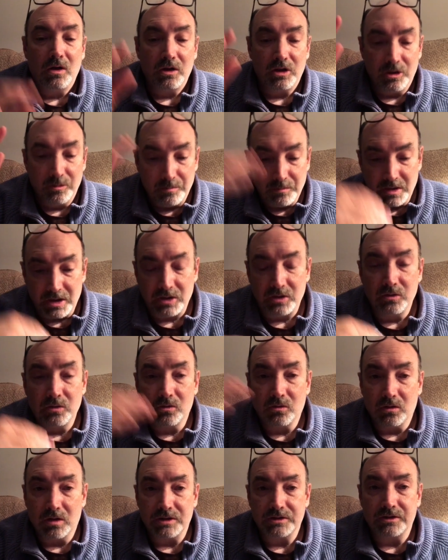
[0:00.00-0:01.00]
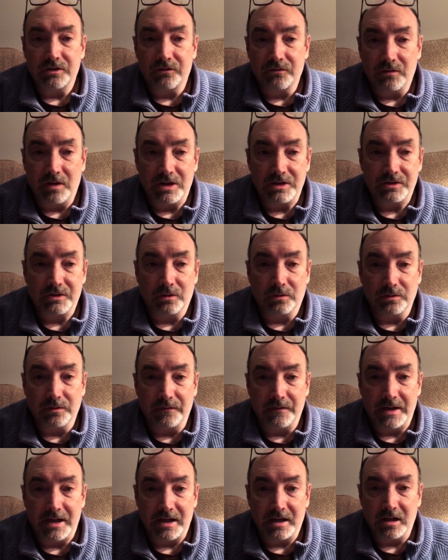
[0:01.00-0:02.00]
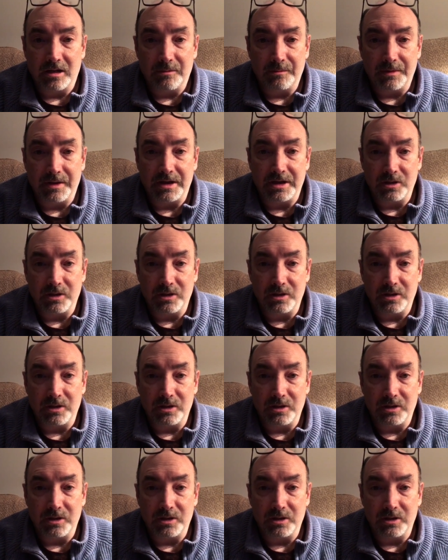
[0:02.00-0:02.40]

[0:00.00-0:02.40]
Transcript: The minute you cross the threshold of that company,